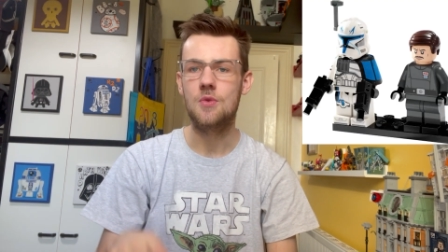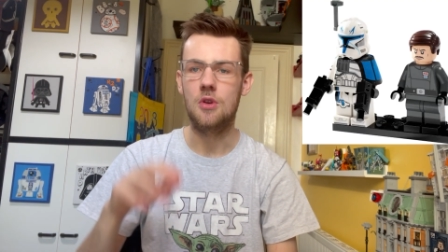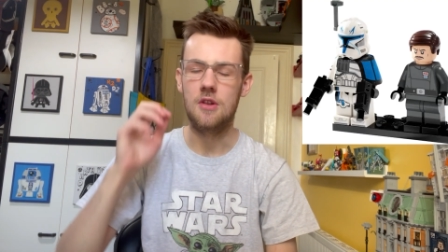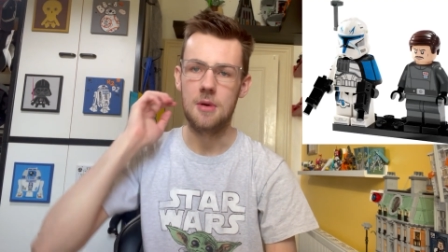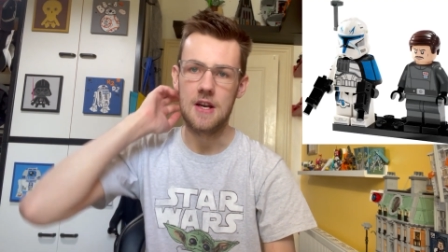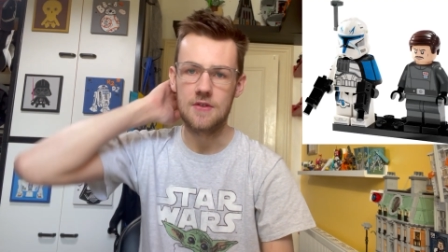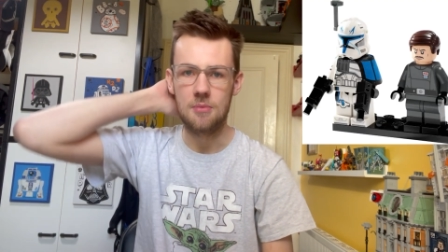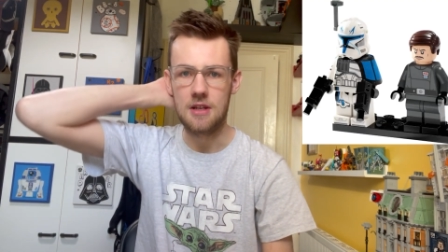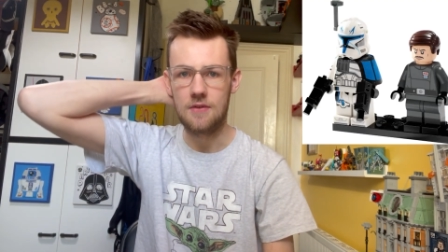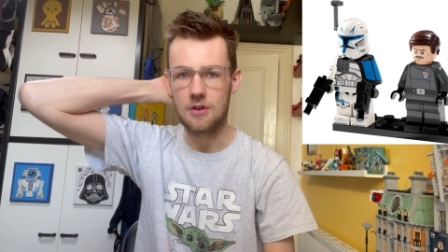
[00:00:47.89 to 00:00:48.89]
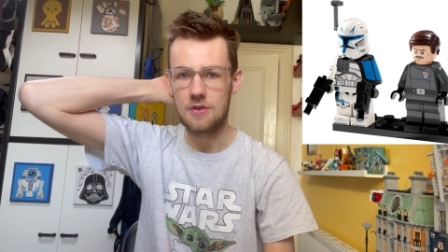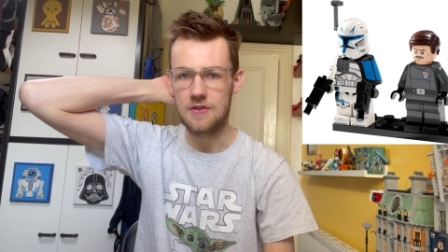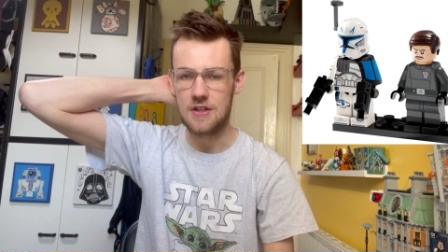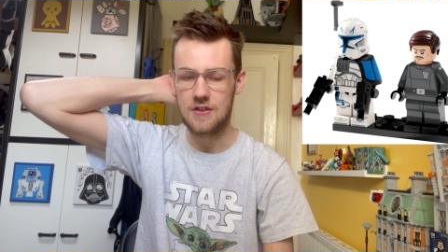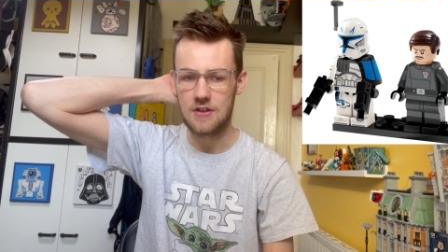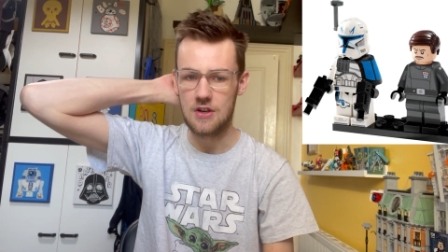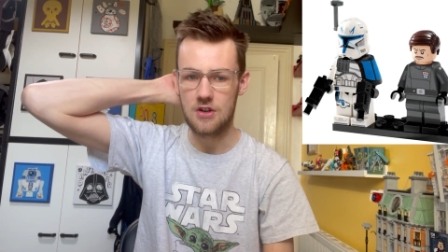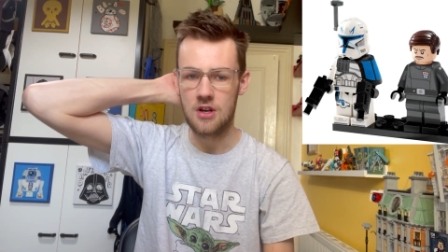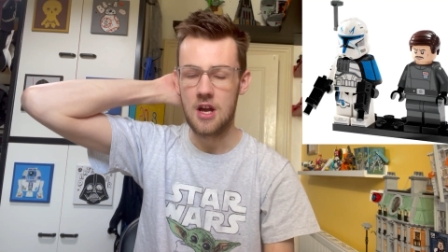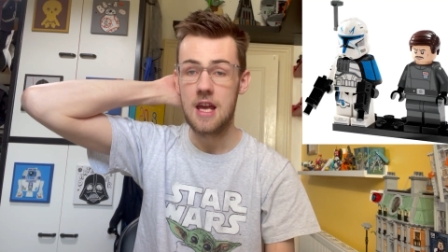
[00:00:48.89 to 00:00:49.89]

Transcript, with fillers: one of the best minifigures this year.